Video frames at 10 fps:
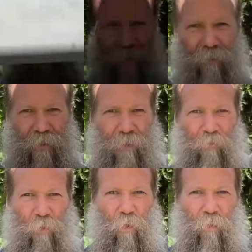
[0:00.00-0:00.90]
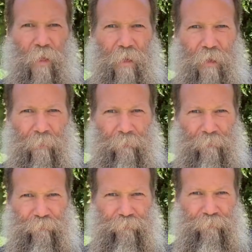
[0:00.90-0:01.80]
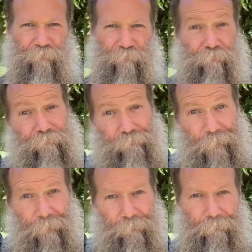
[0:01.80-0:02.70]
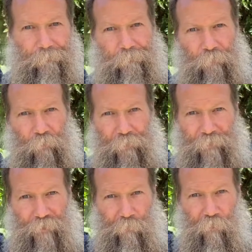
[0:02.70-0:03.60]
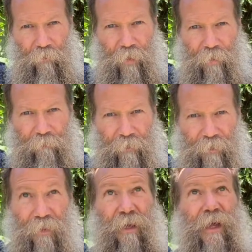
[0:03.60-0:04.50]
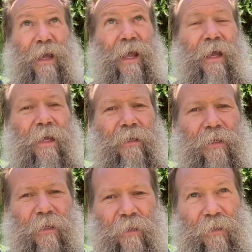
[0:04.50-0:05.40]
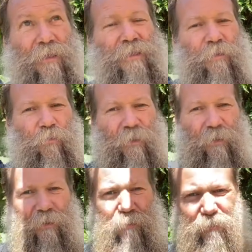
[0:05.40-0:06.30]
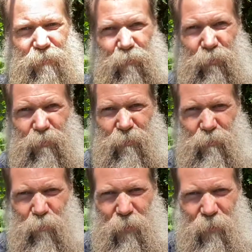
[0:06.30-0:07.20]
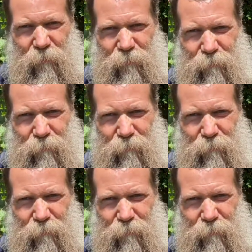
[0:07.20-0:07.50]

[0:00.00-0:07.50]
Again, if we hold that up, you know, really similar light, right? And let's see if we switch this around.